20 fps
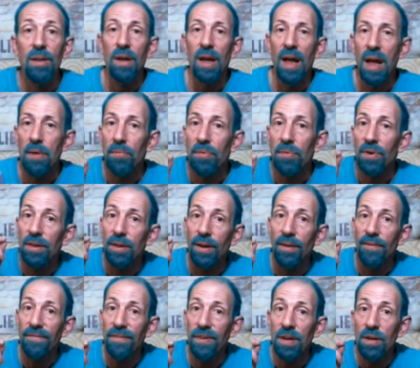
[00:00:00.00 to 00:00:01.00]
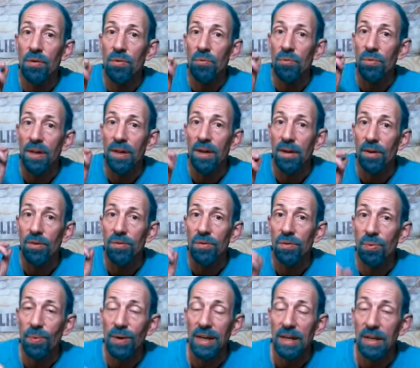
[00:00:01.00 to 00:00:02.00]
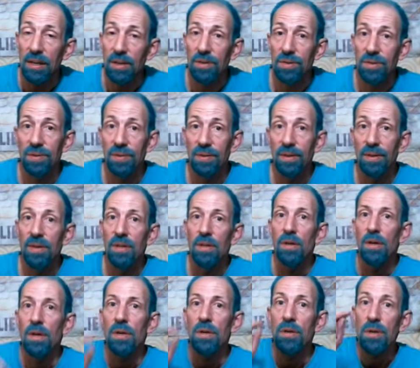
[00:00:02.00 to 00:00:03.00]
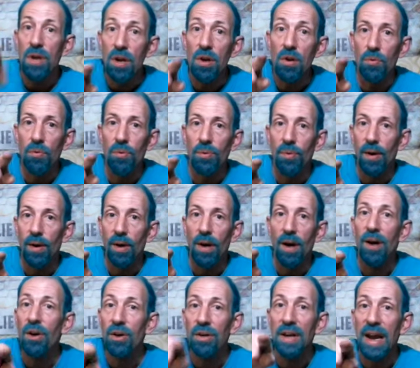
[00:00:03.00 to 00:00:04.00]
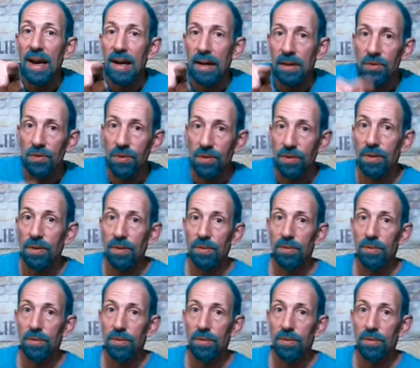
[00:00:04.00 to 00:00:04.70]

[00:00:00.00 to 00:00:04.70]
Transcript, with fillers: And with a few little tweaks, you are next.